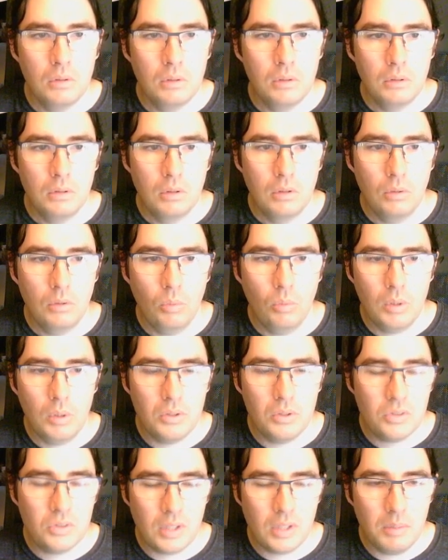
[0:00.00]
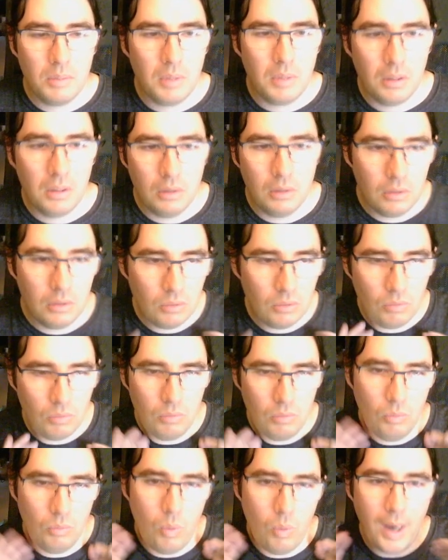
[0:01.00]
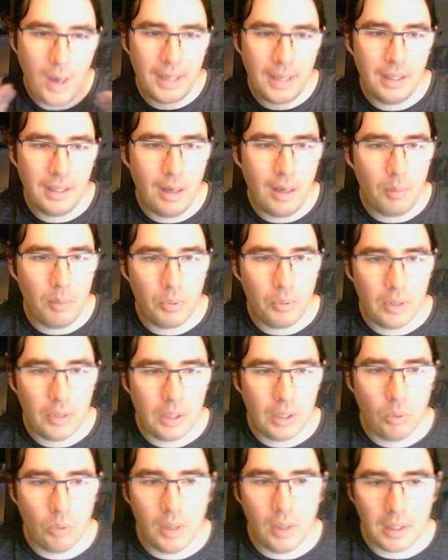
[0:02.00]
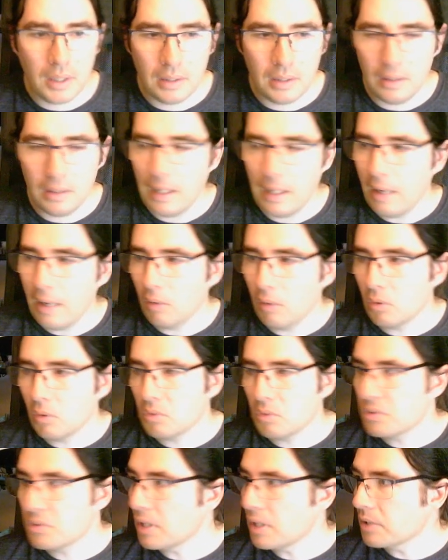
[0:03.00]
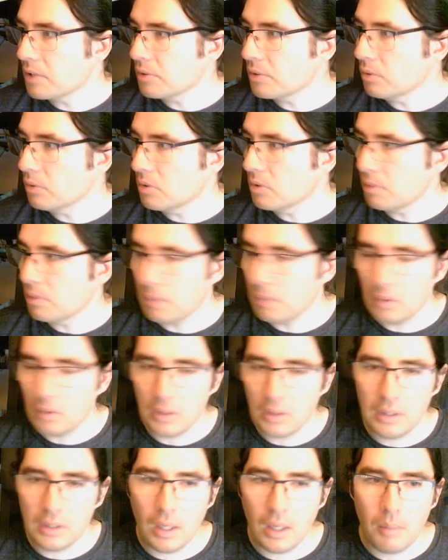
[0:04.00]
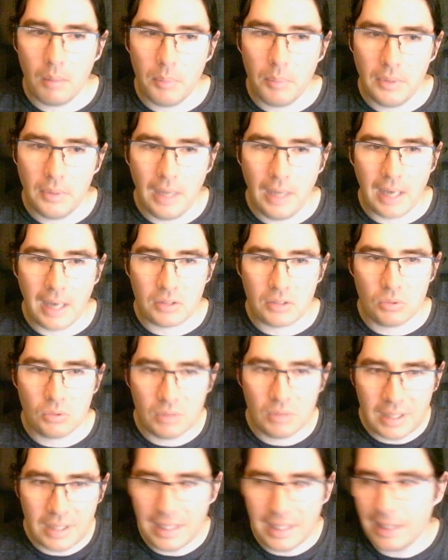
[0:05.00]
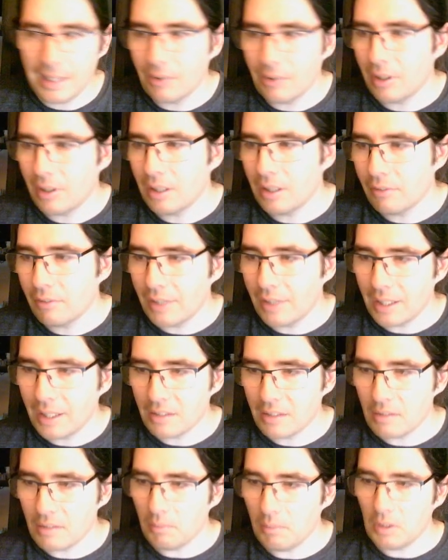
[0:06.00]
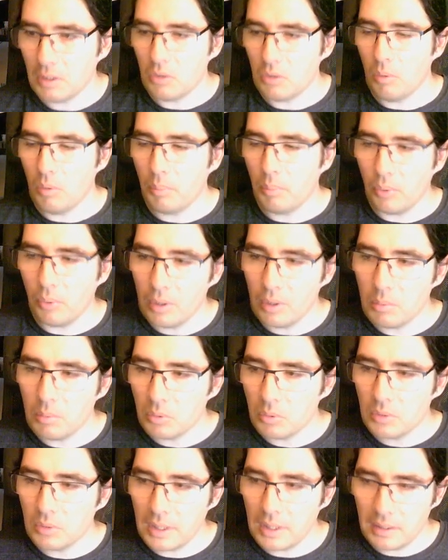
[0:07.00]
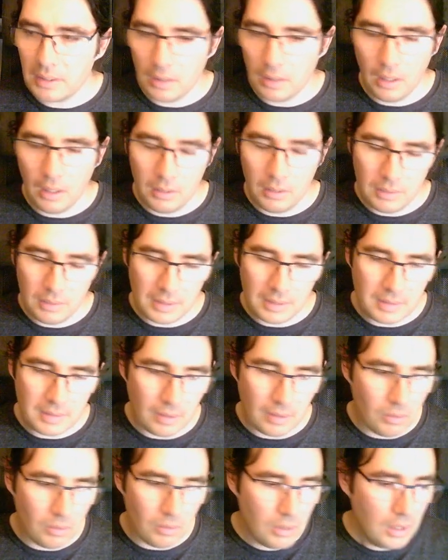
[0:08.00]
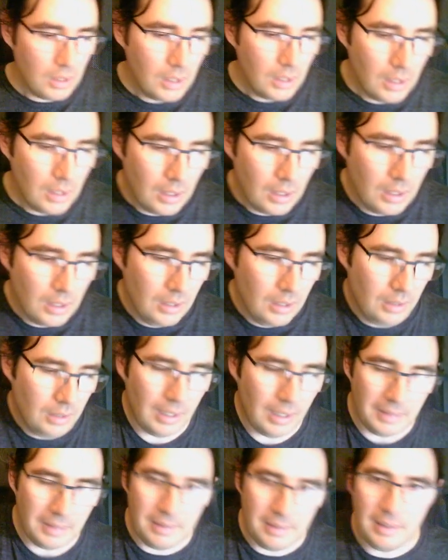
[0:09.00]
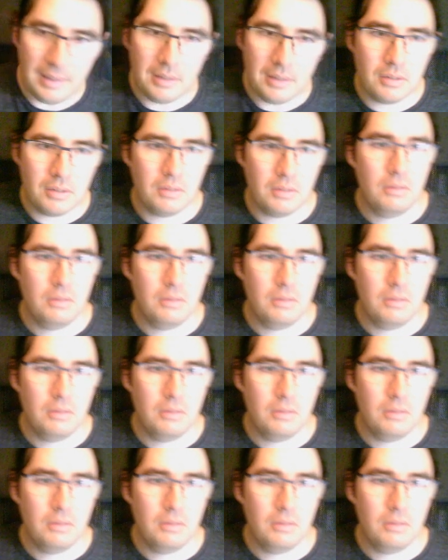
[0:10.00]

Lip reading: when you see me whack it out pretty quick in an hour-long session or something like that, but the actual nitty-gritty of getting something to a printable detail, that takes